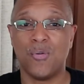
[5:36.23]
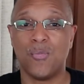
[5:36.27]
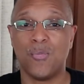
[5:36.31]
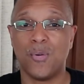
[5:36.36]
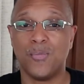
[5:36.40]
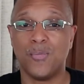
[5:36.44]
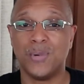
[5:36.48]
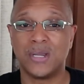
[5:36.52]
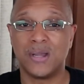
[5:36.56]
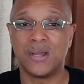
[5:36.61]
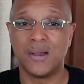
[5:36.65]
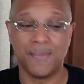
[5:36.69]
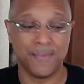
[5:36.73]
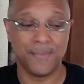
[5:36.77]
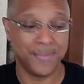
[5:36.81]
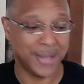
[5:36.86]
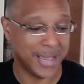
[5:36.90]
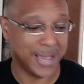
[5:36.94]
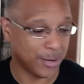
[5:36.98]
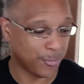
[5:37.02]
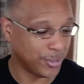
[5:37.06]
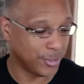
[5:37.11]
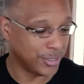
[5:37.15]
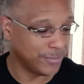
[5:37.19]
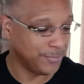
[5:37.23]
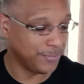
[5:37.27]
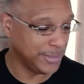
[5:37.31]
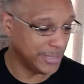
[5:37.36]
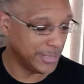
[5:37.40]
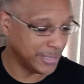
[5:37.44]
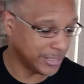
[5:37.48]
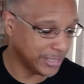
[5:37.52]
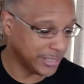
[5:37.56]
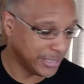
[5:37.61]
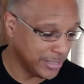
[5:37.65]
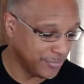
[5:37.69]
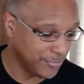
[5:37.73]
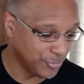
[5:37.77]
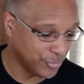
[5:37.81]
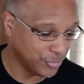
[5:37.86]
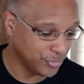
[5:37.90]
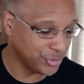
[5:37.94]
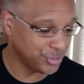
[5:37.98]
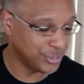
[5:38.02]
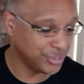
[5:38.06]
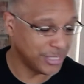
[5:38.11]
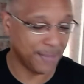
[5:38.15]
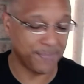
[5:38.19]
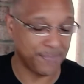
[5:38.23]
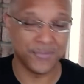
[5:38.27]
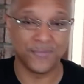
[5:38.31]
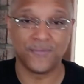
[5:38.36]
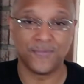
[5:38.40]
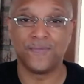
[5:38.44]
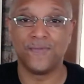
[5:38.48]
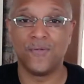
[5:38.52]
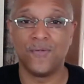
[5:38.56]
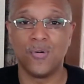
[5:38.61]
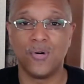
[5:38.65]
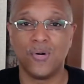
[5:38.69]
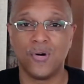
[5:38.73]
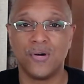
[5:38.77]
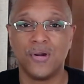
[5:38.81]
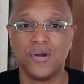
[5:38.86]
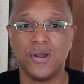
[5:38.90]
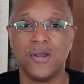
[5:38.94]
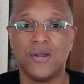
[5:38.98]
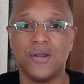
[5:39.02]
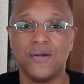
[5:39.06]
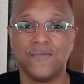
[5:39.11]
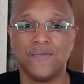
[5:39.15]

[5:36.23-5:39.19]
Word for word: and when we come back, we're gonna be in Hebrews chapter 4,